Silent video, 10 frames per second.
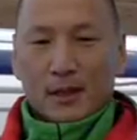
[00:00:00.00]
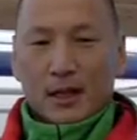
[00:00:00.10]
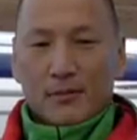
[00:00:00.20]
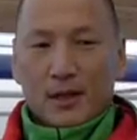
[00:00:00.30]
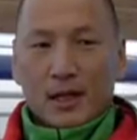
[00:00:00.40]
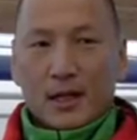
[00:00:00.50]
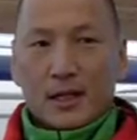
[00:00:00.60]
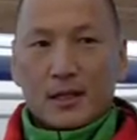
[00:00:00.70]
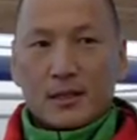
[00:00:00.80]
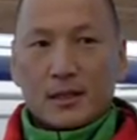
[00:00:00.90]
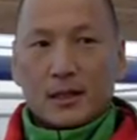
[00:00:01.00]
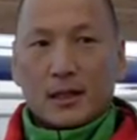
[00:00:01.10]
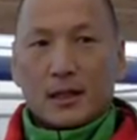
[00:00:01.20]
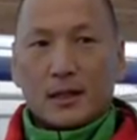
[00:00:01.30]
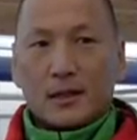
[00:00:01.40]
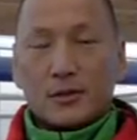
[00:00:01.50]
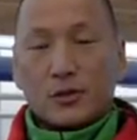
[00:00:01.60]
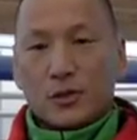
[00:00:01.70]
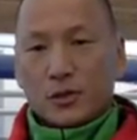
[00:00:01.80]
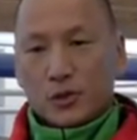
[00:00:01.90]
And then,
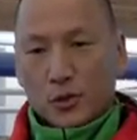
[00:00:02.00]
so you